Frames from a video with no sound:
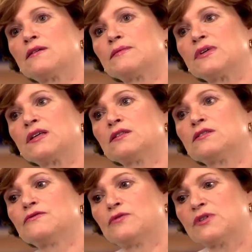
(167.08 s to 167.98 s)
in
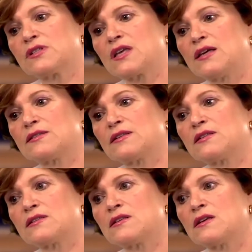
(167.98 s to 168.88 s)
divorce
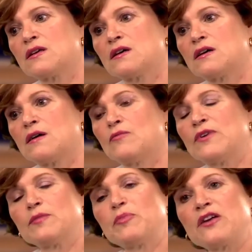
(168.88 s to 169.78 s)
cases,
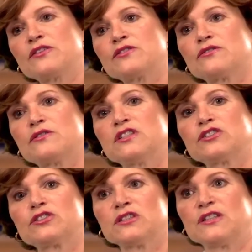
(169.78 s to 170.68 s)
when the parents are
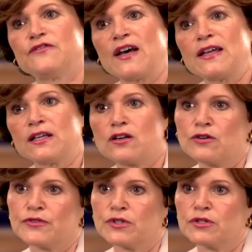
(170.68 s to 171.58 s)
initially fighting
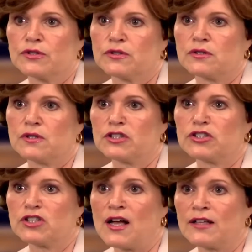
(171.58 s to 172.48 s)
over a
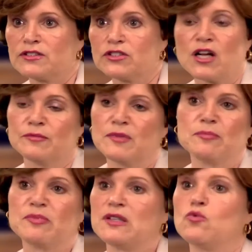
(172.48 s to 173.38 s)
child may
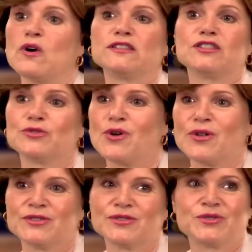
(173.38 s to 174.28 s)
be 1 year
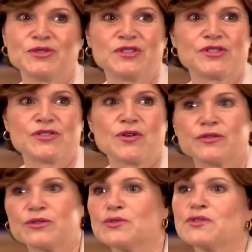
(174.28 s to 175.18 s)
old or 2 years
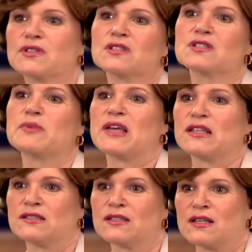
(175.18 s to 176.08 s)
old. Who's going to
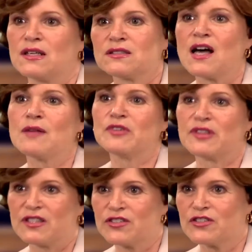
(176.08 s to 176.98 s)
spend time
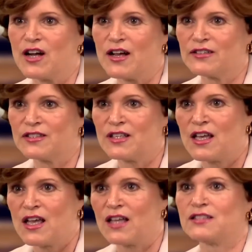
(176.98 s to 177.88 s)
with this child?
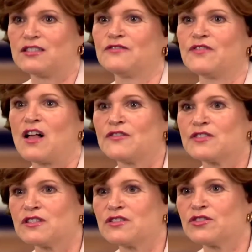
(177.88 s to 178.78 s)
And it
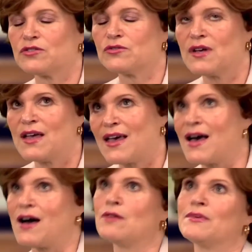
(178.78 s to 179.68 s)
devolves into,
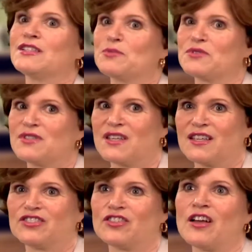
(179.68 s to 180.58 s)
how am I supposed to
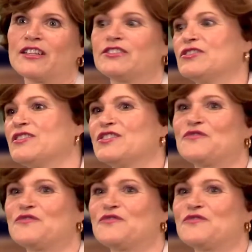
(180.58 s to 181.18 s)
get Johnny to his